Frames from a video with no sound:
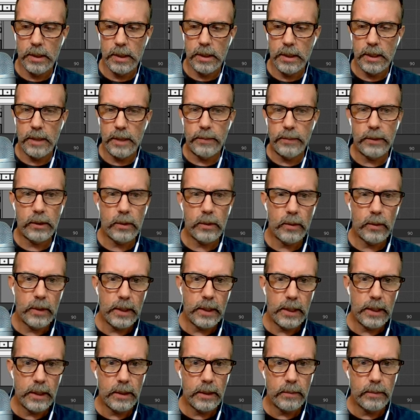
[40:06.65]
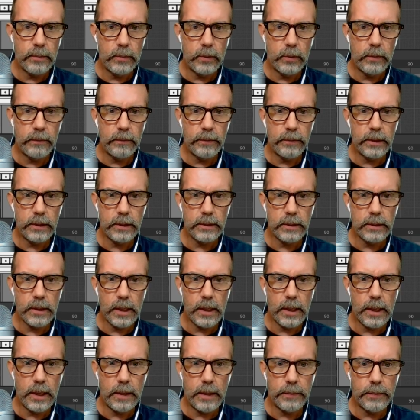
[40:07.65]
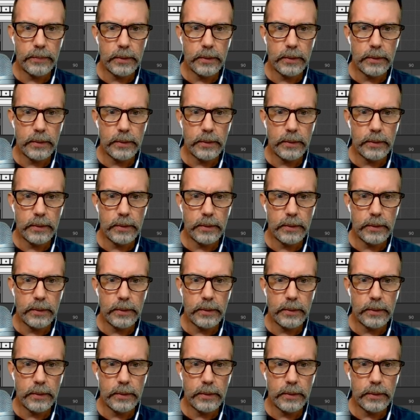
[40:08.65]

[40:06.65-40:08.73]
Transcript: I'm going to go ahead and move this up